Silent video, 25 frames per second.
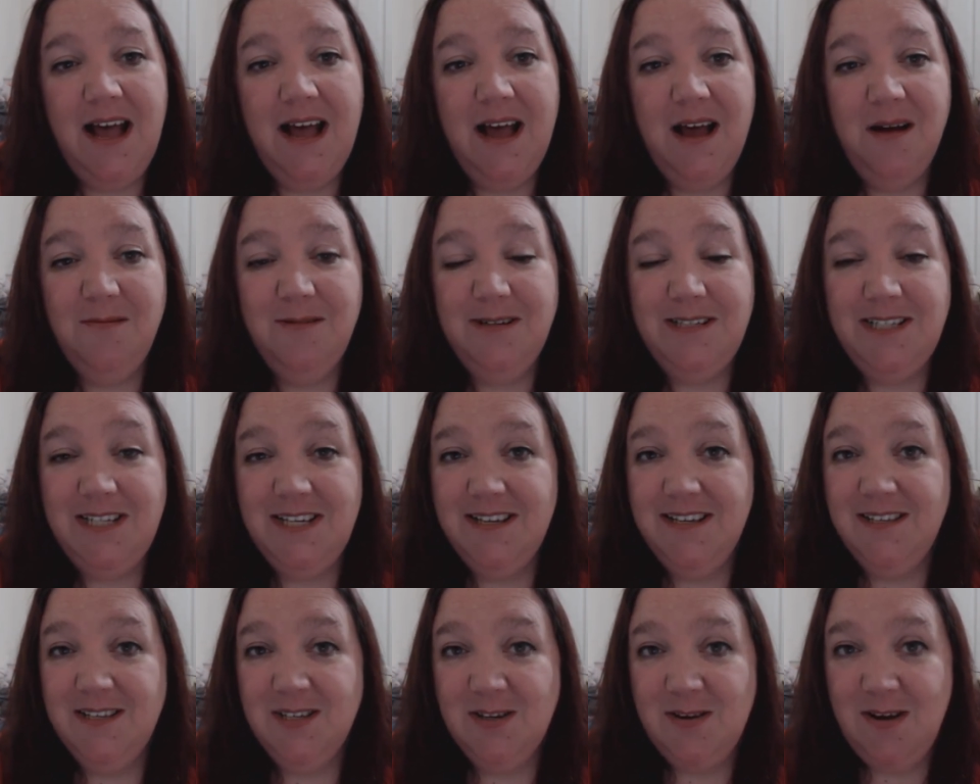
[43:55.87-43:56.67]
uh, which
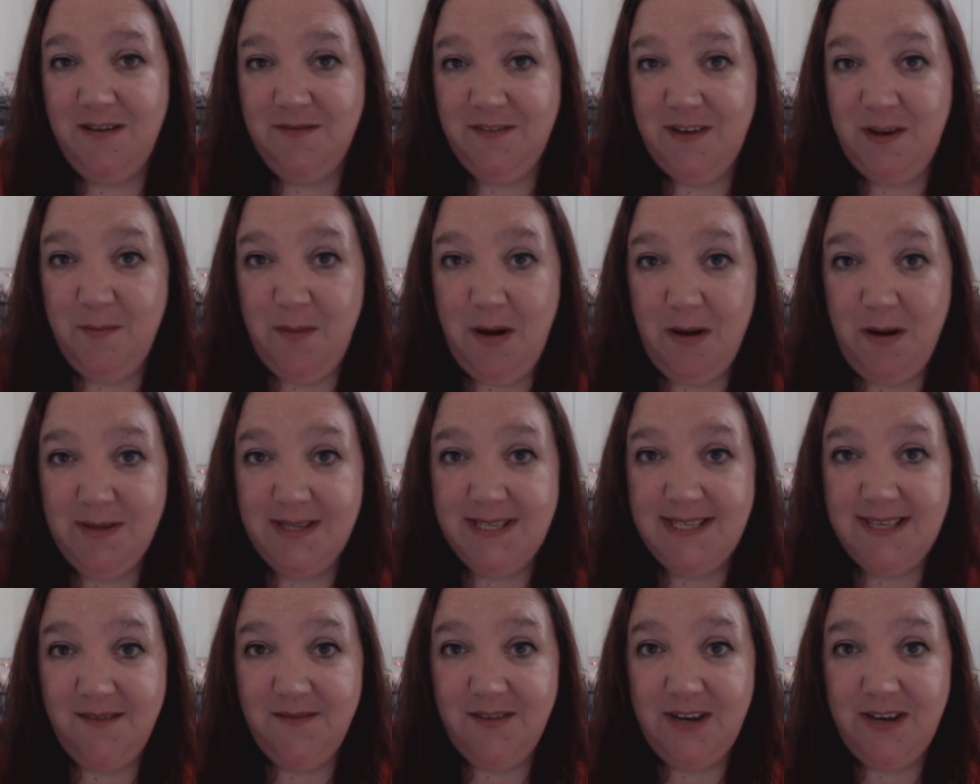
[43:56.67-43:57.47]
is Crafty
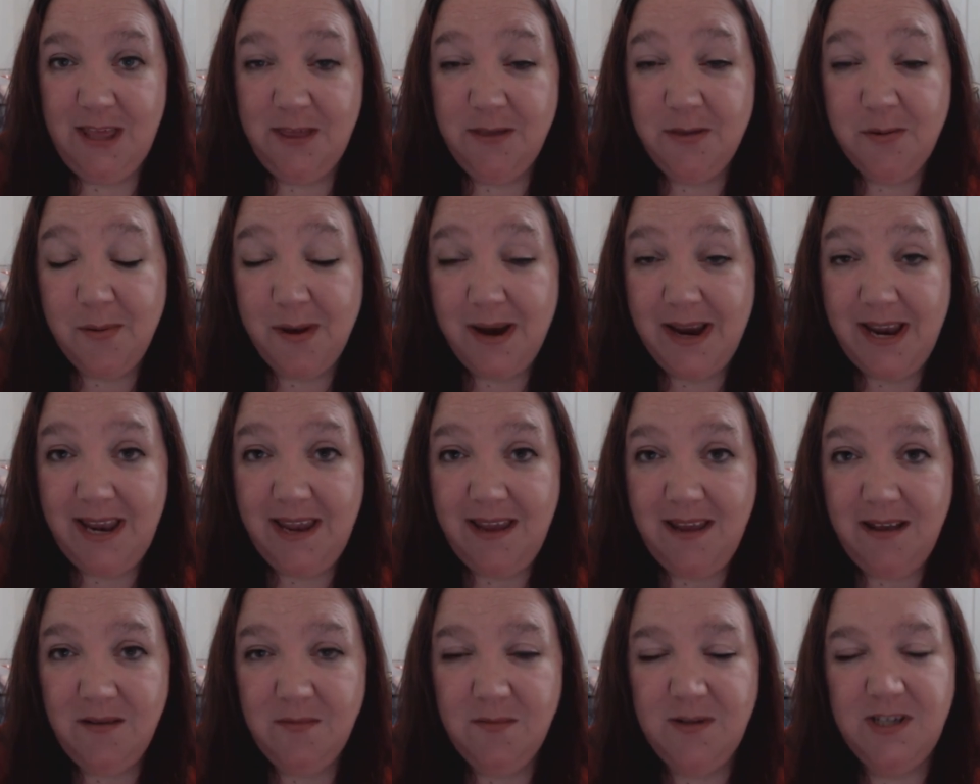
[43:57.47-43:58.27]
Momma
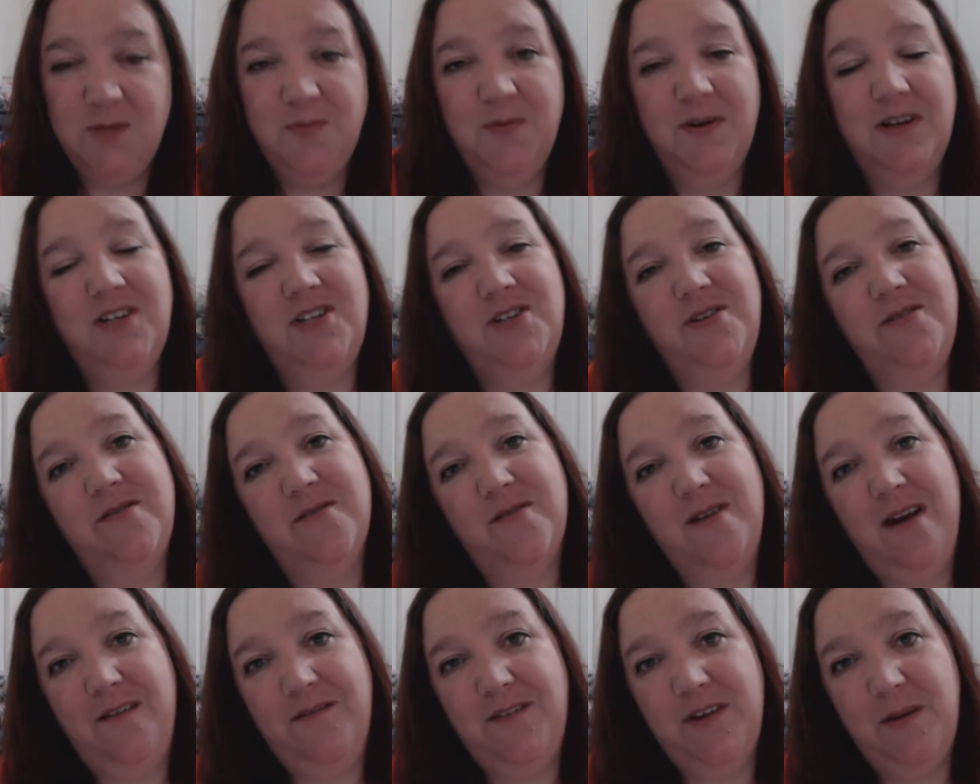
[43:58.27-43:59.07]
73, which brings you
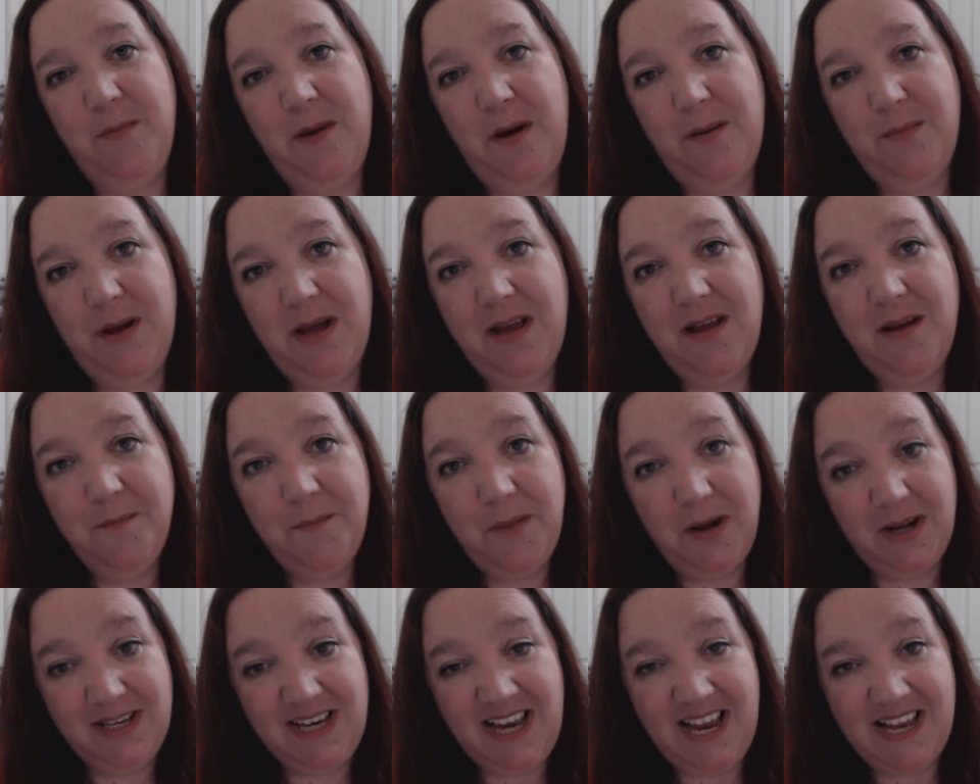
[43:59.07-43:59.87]
the Crafty Momma
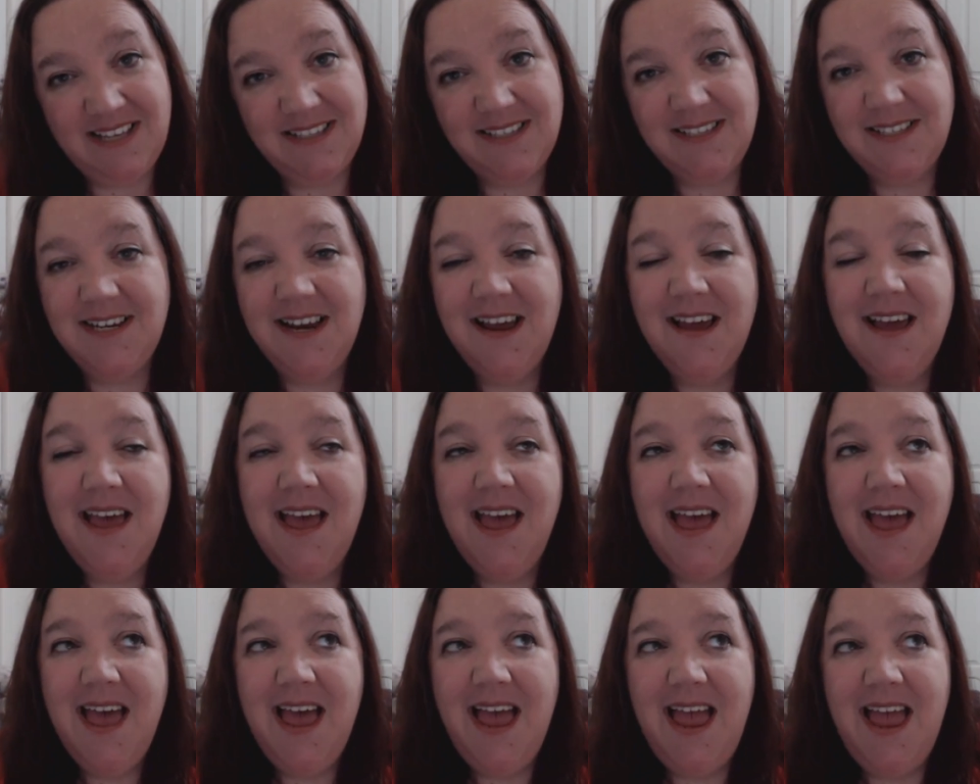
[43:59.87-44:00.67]
podcast.
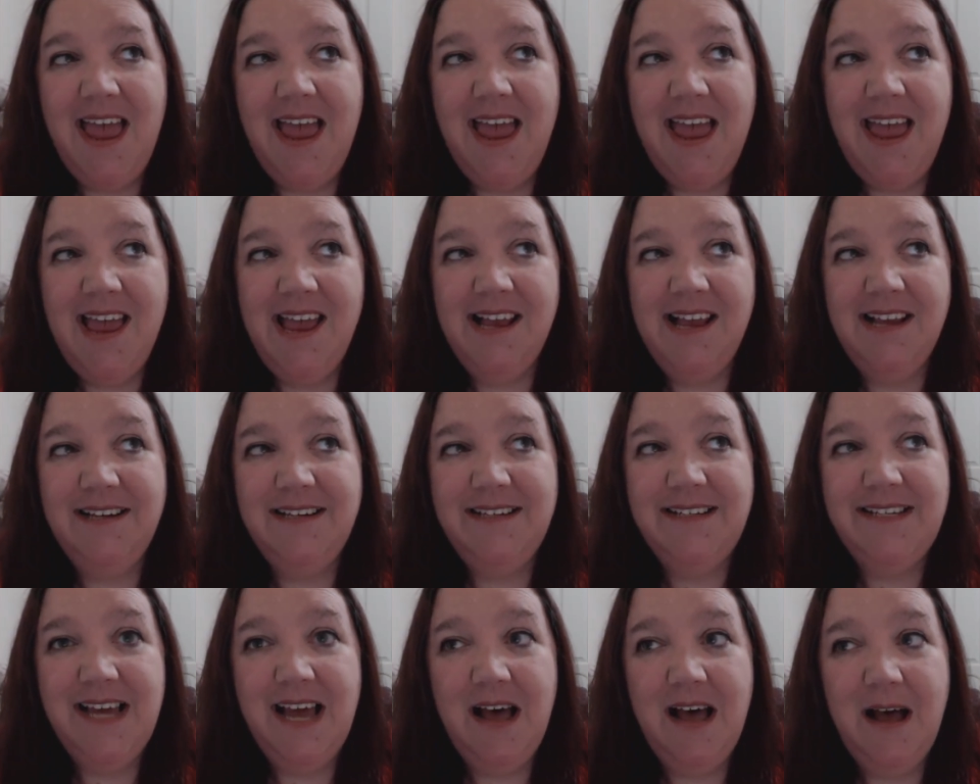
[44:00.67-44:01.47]

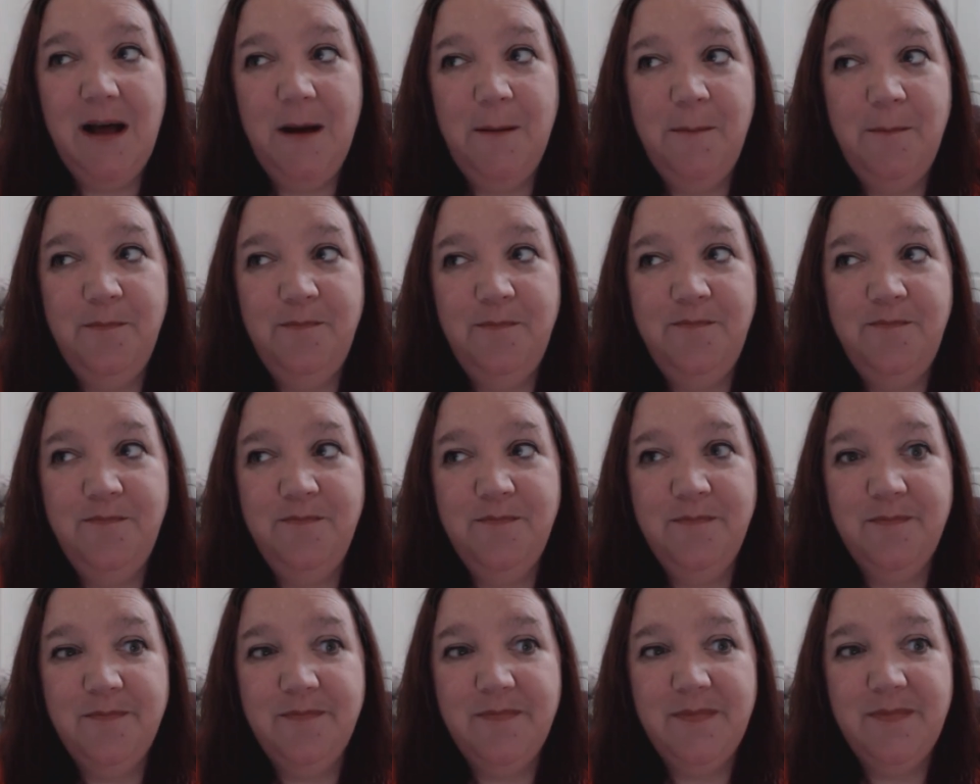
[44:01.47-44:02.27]
And
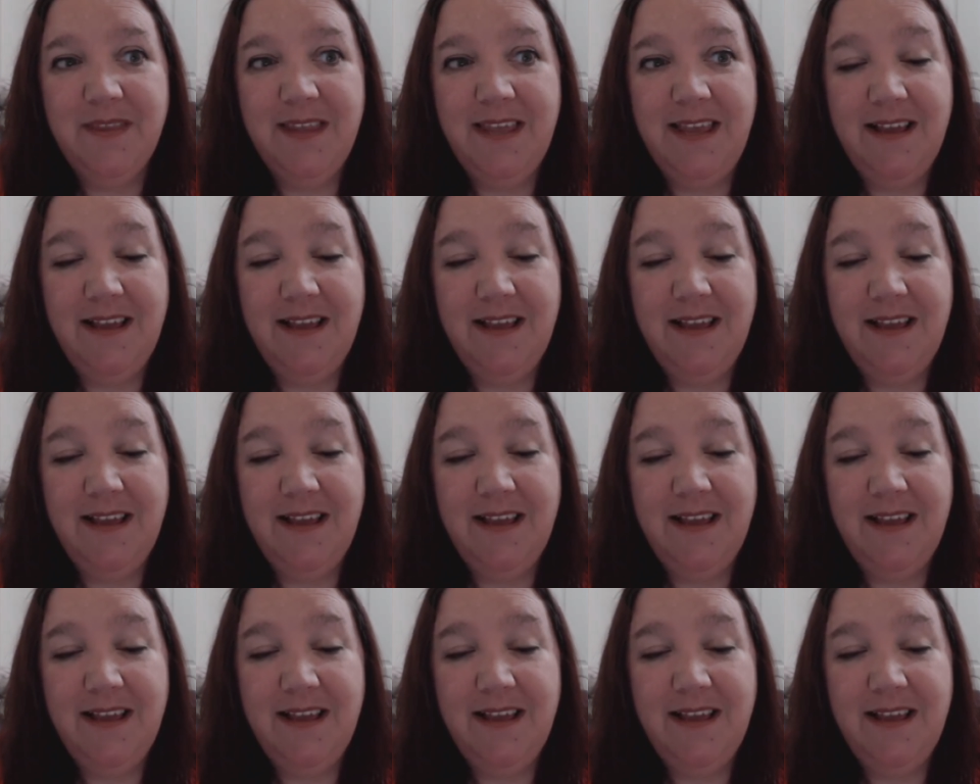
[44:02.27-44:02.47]
um,